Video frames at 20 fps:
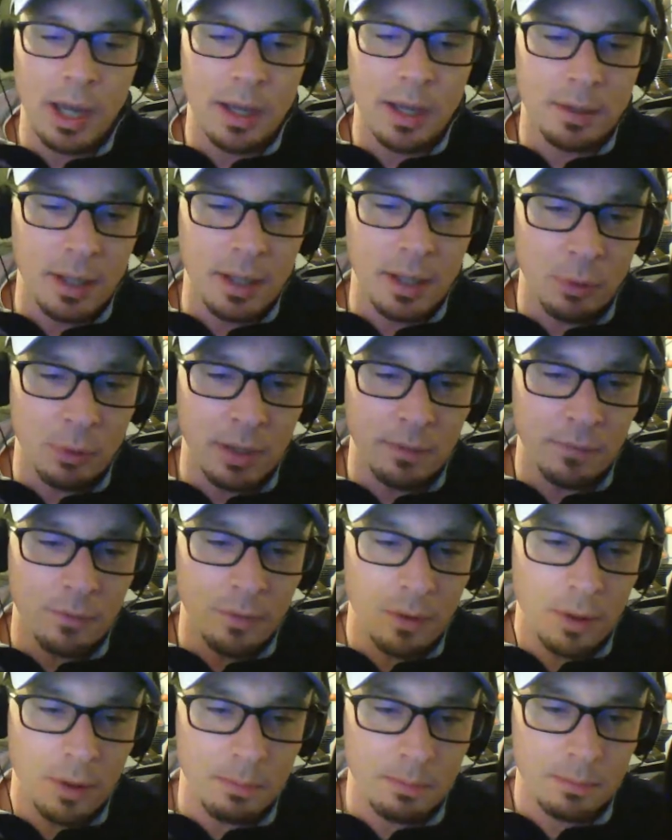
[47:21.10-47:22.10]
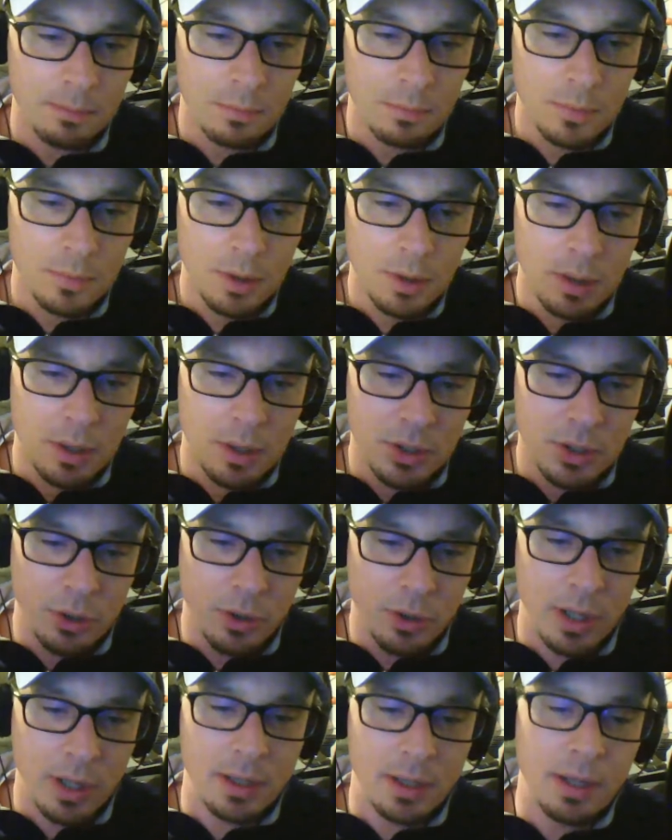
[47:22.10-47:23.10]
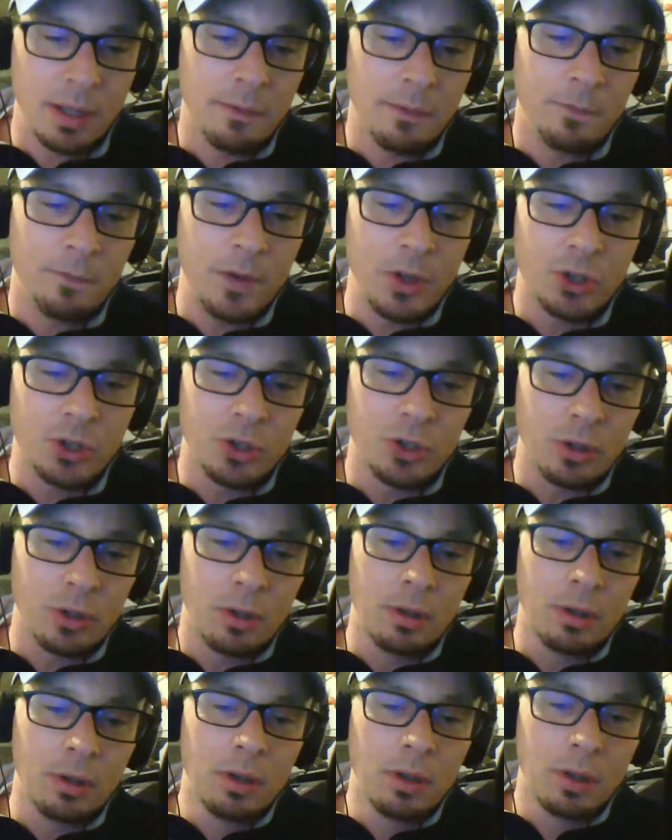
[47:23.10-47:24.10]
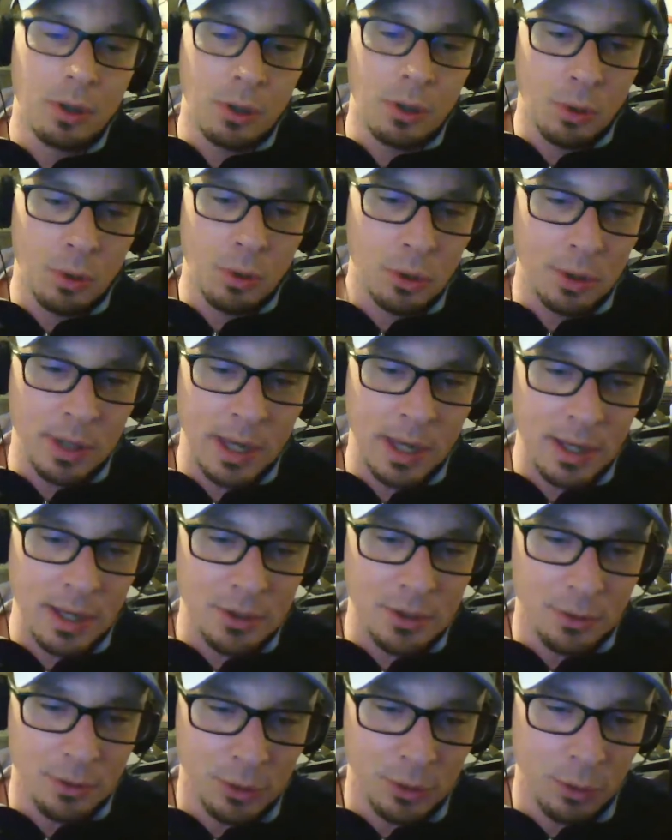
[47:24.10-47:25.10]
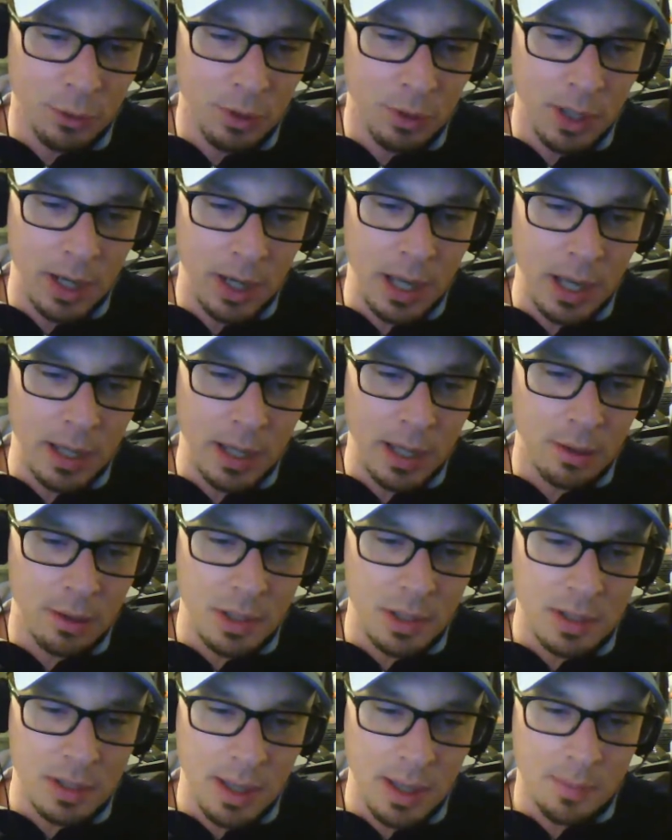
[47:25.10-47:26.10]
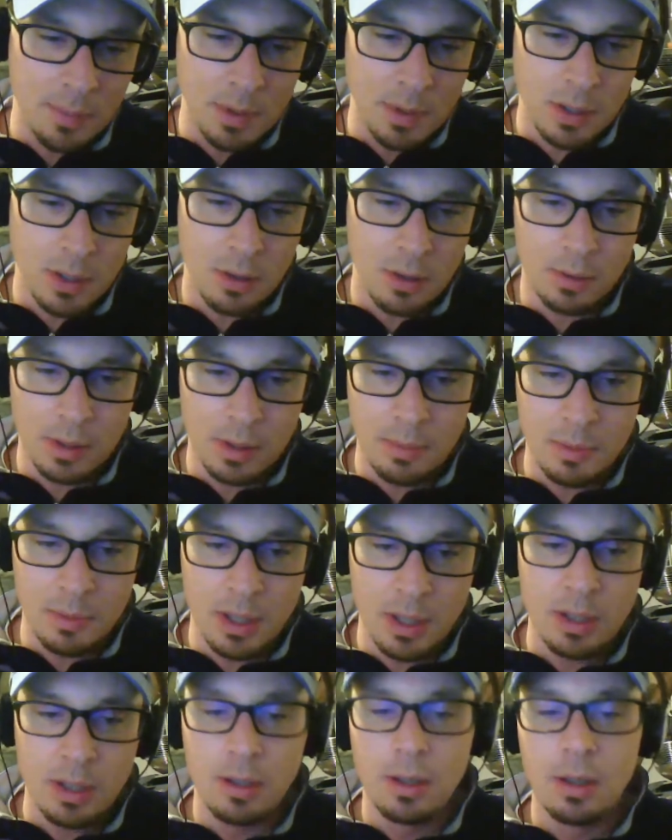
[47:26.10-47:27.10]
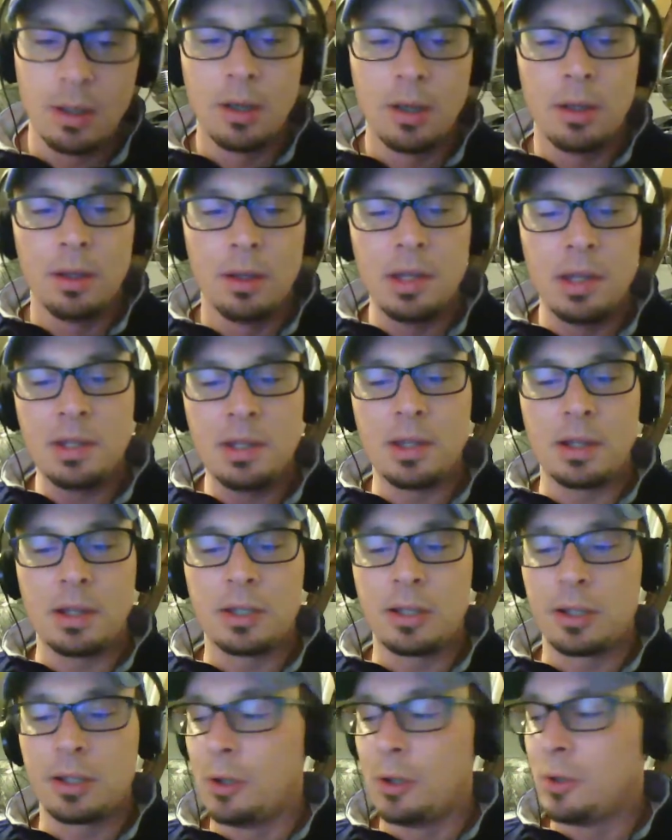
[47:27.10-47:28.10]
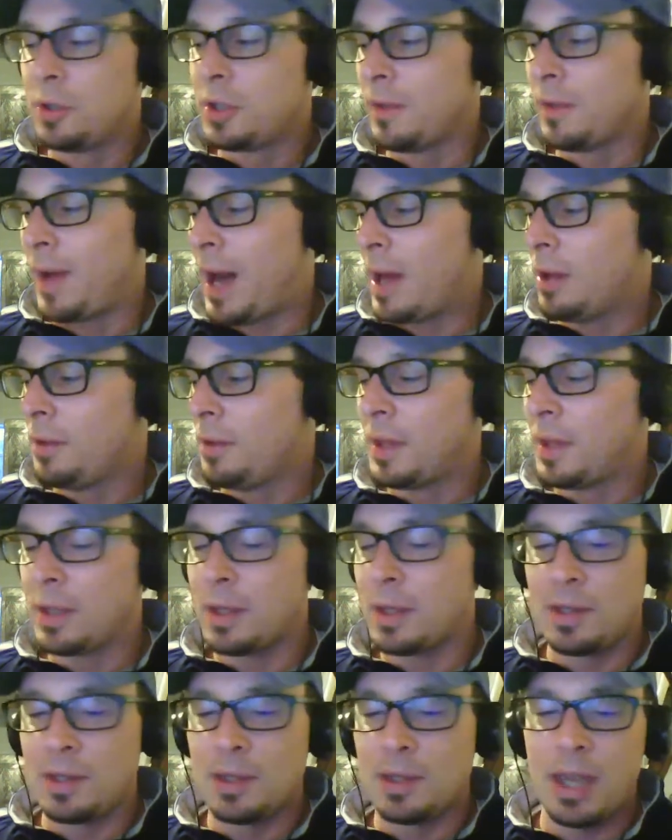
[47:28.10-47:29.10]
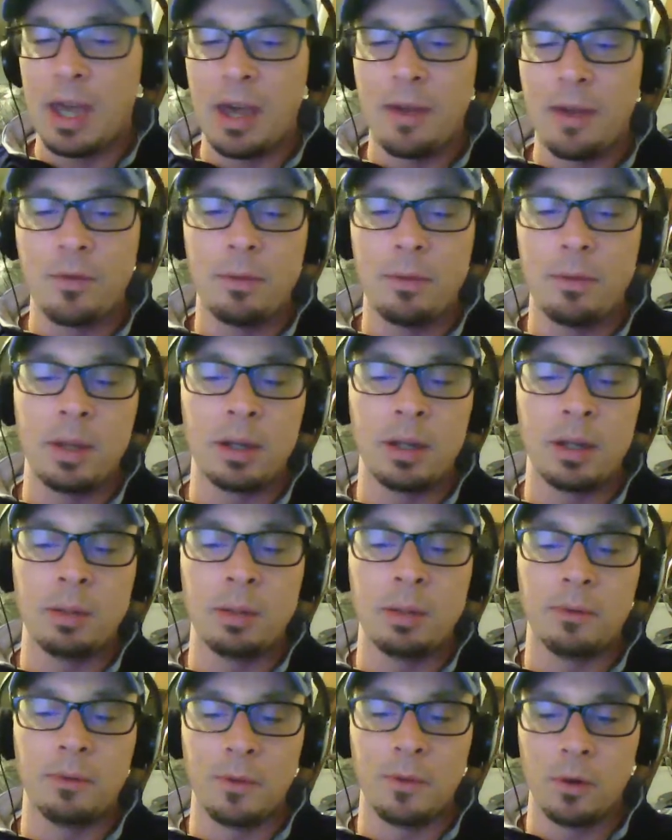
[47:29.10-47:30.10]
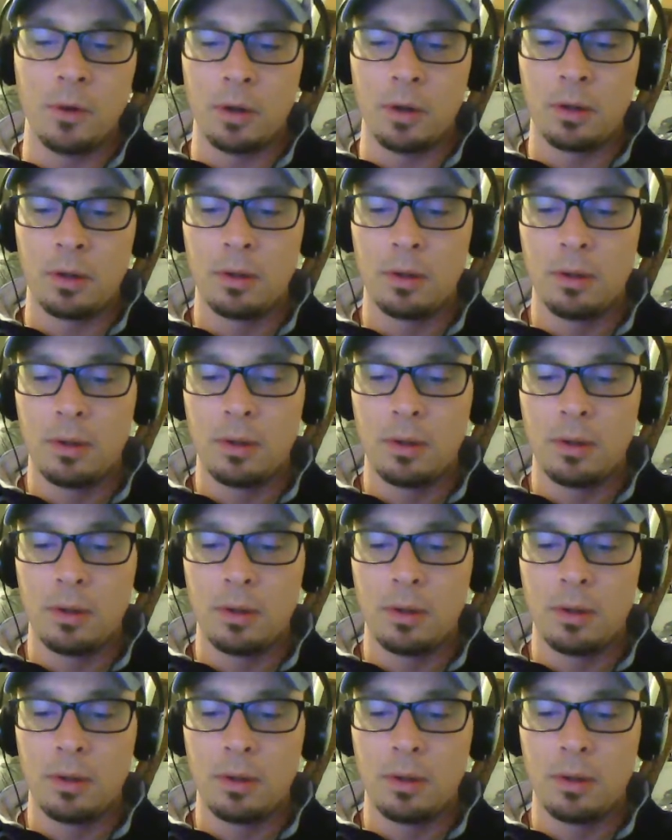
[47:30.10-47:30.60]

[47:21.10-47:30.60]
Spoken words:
guide that I'm reading from. So you're getting the official Coral Castle tour guide on this episode. I mean, this is an exclusive. I don't think this has ever been done before